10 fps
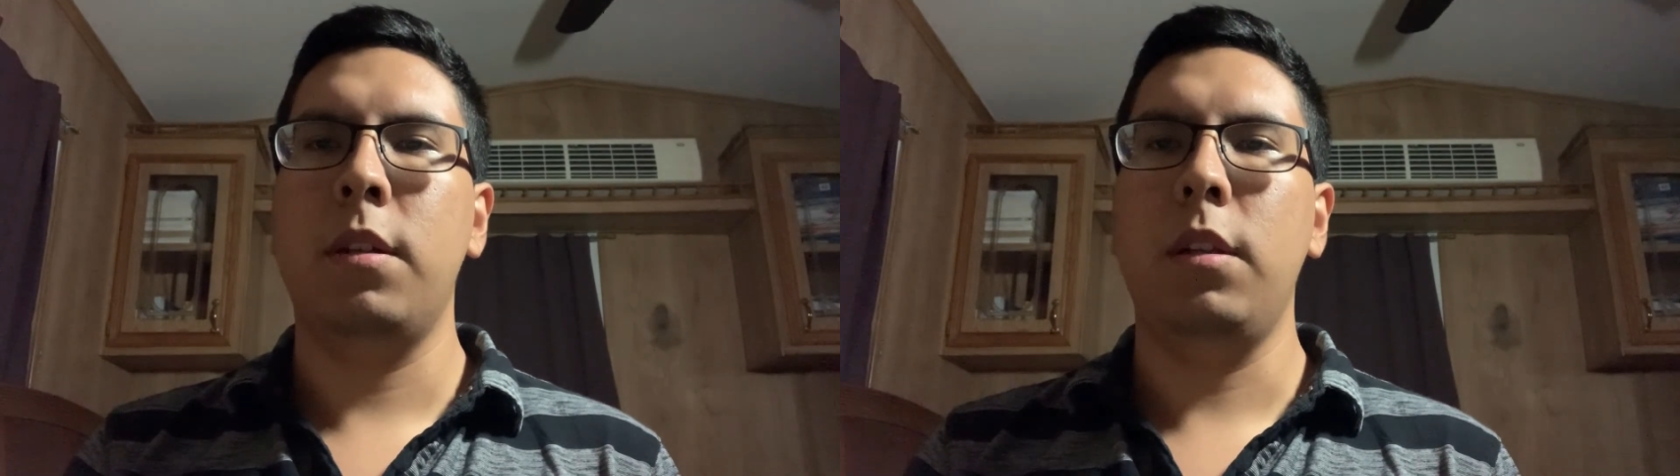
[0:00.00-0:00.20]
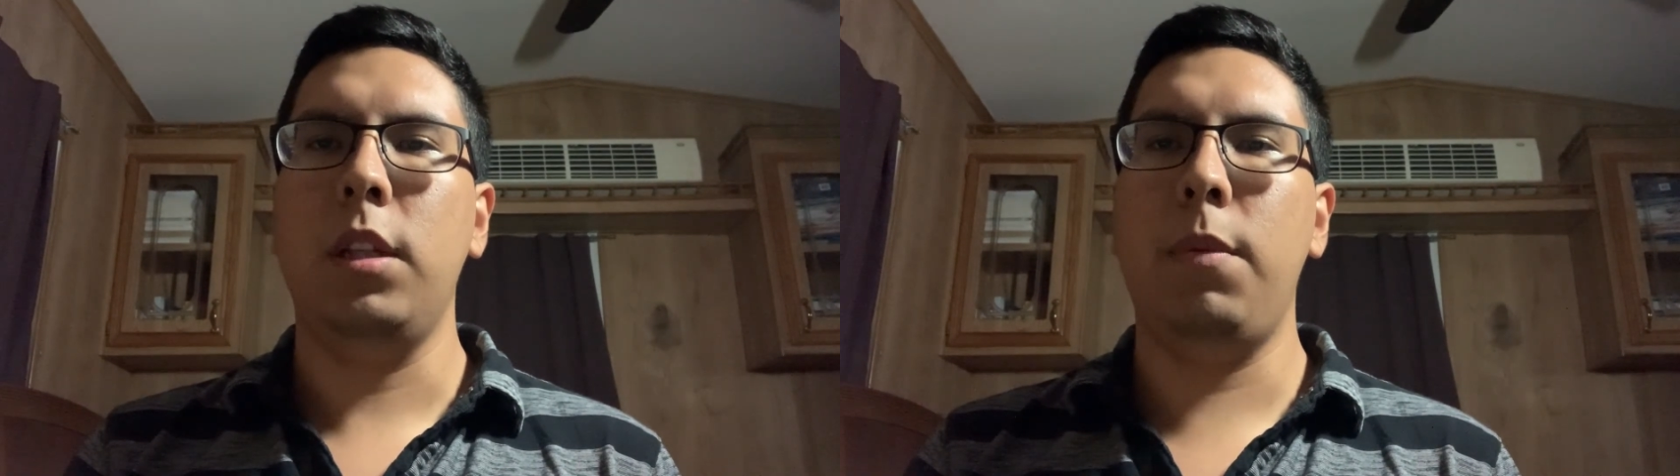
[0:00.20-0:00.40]

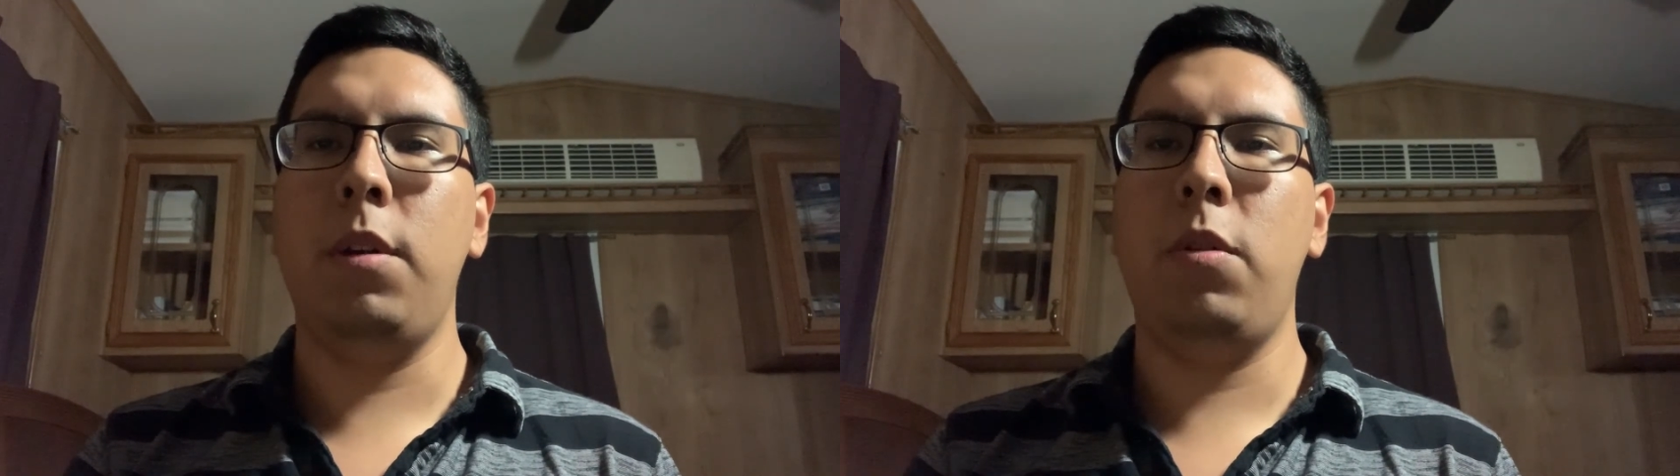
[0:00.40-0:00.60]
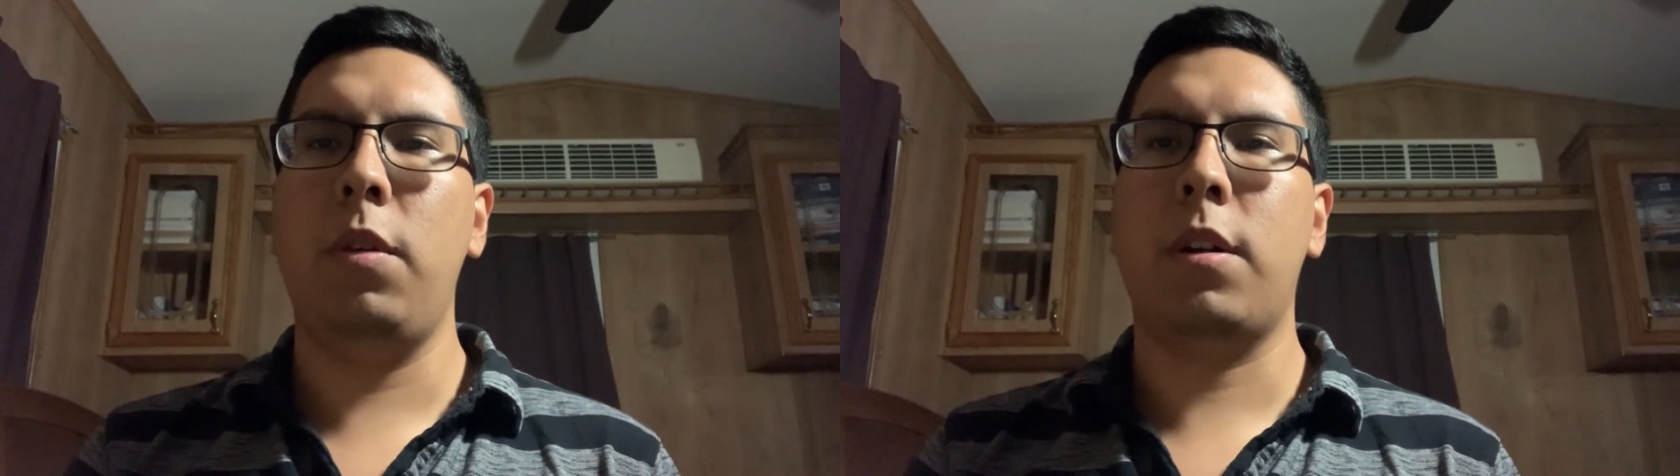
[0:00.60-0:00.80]
Let me
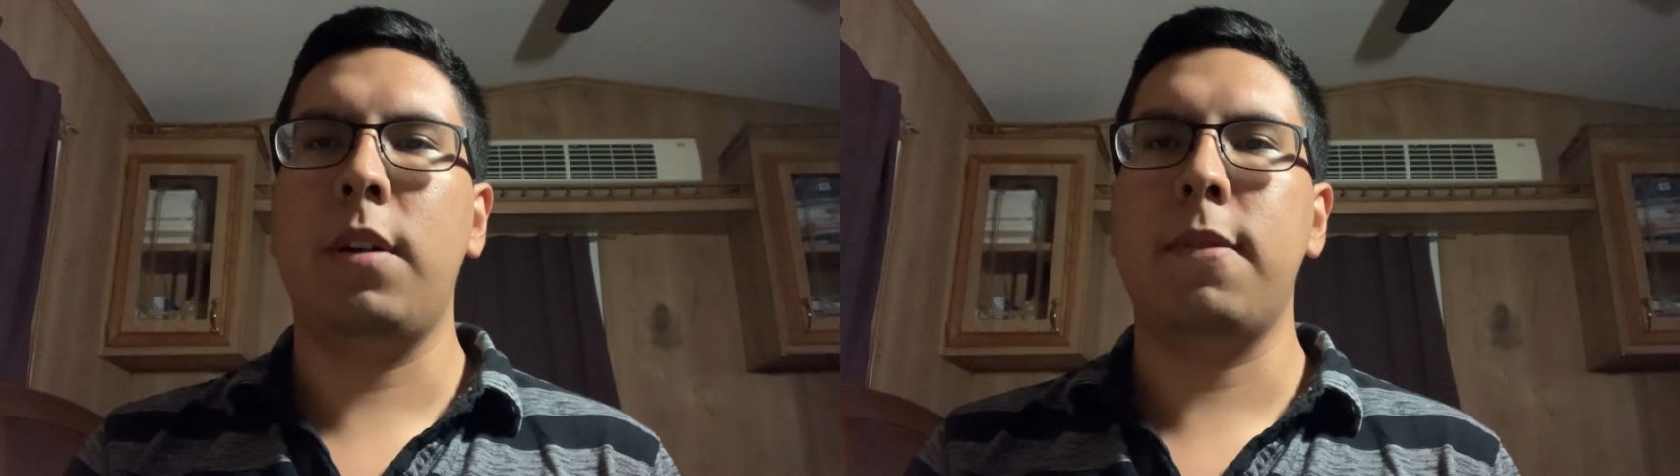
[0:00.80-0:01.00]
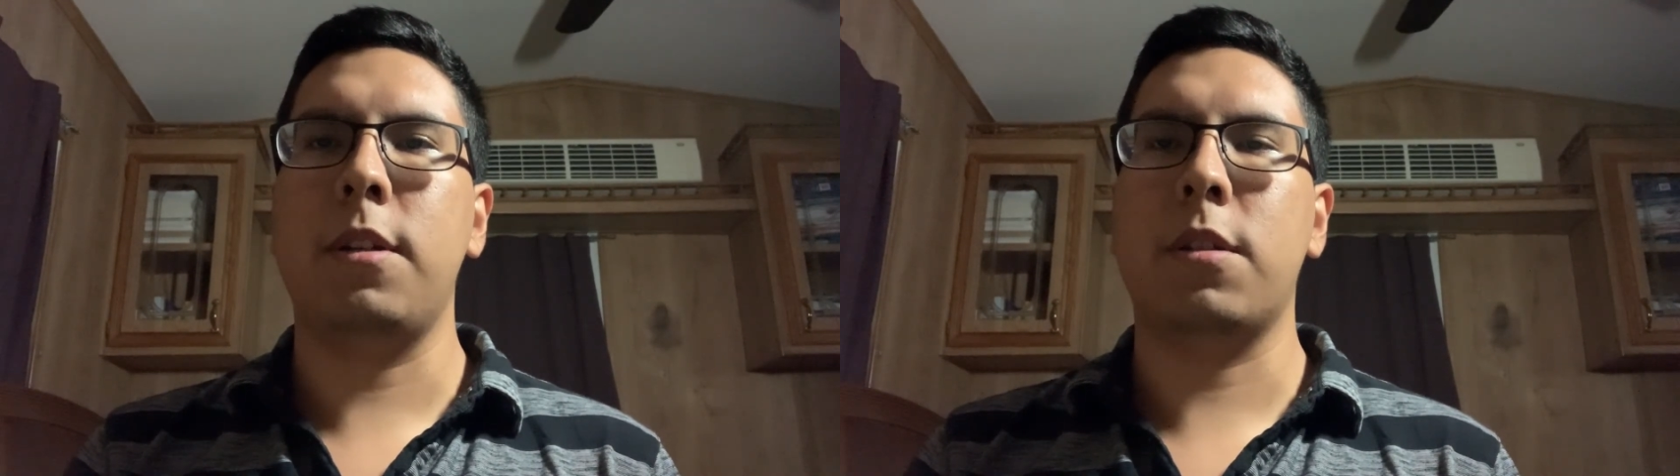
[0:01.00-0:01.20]
know in the
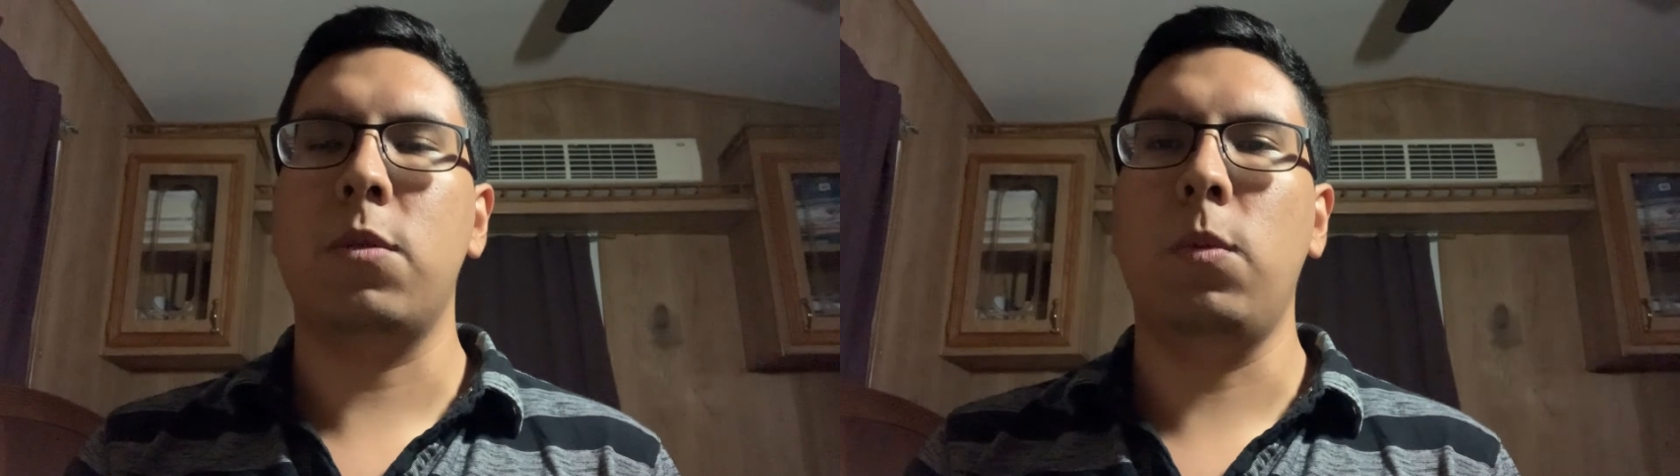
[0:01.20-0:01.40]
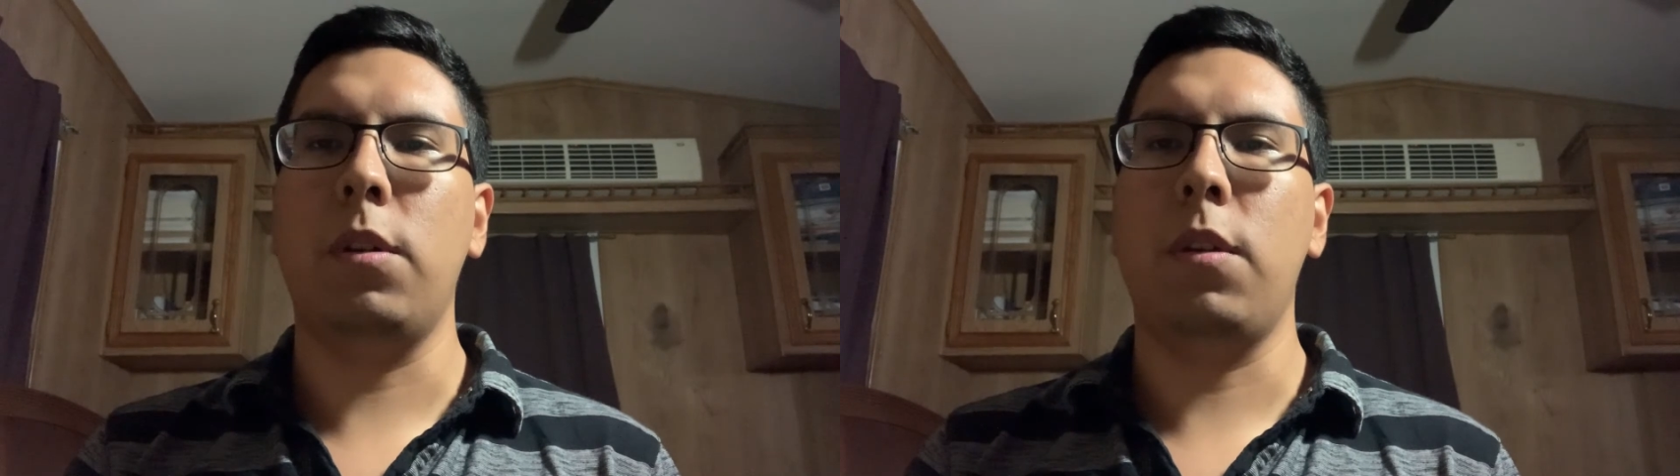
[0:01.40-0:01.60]
comment
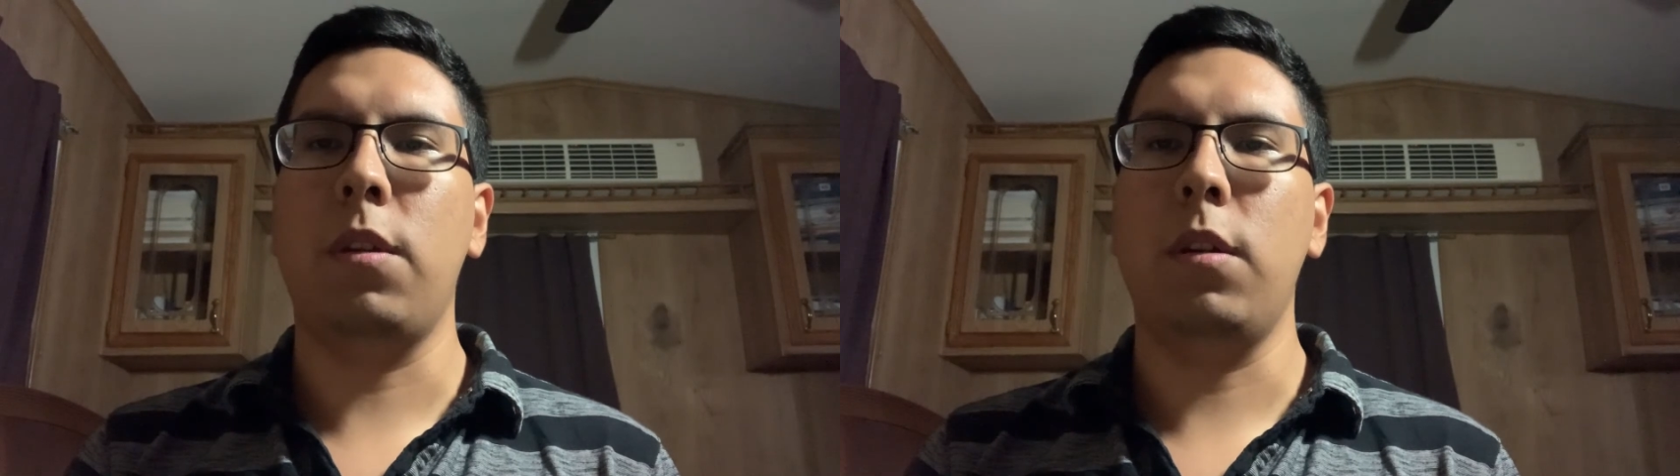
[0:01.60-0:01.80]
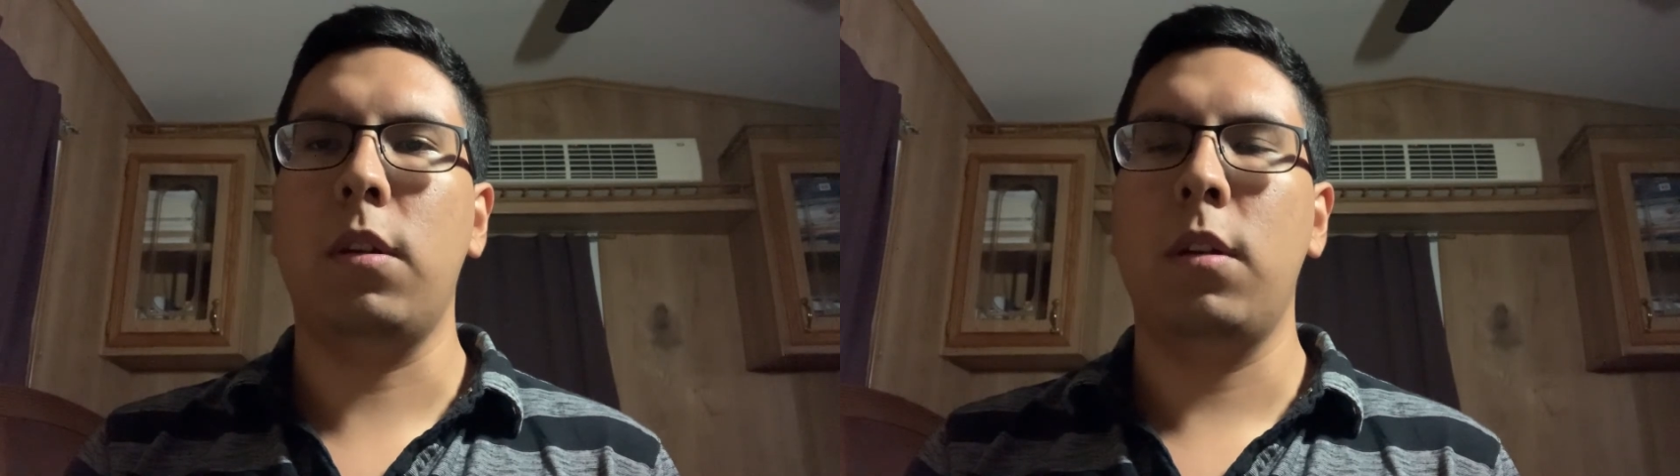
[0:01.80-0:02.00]
section what you
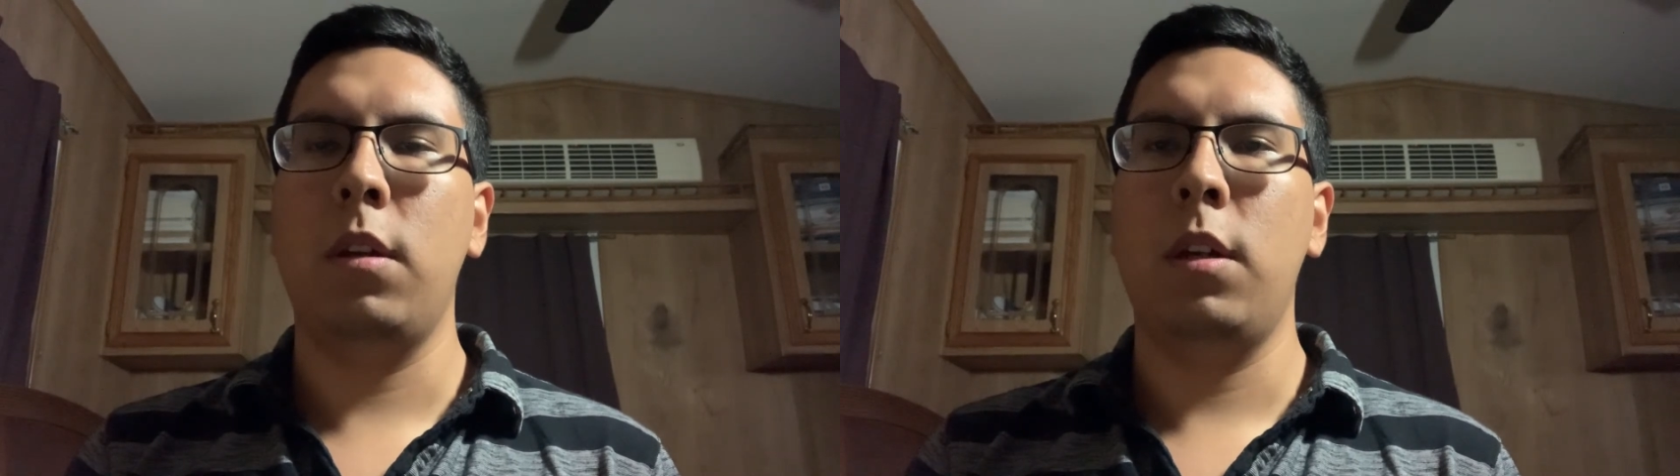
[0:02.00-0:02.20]
think.